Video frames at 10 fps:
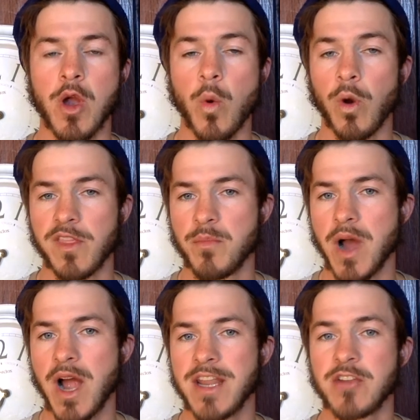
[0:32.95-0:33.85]
where the
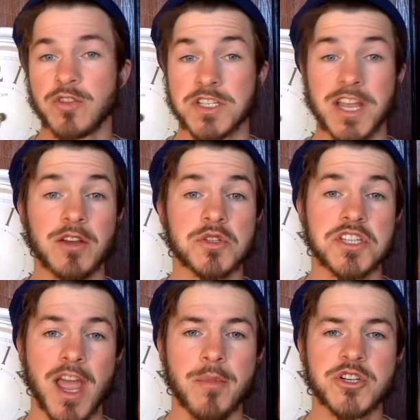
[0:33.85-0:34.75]
body recycles
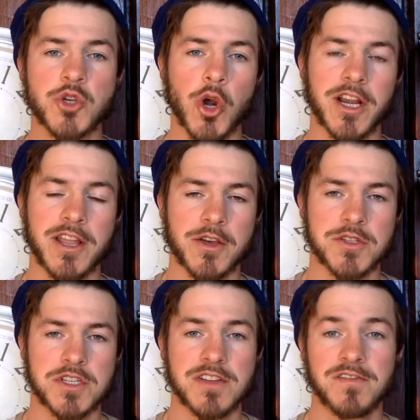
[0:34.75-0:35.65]
damaged
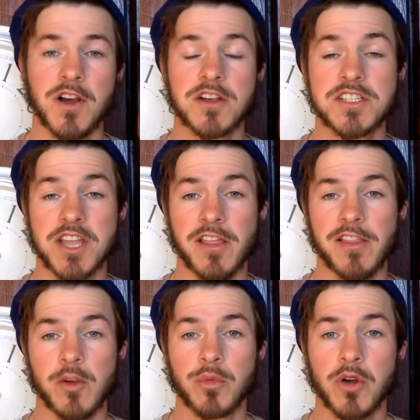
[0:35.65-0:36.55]
organelles and defunct
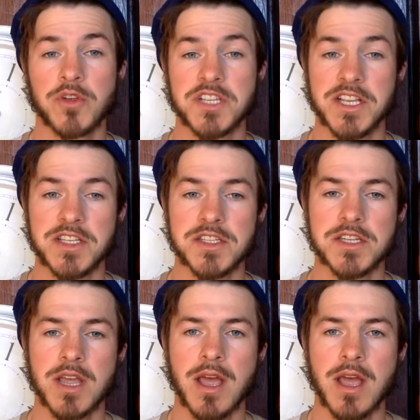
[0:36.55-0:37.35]
cellular proteins,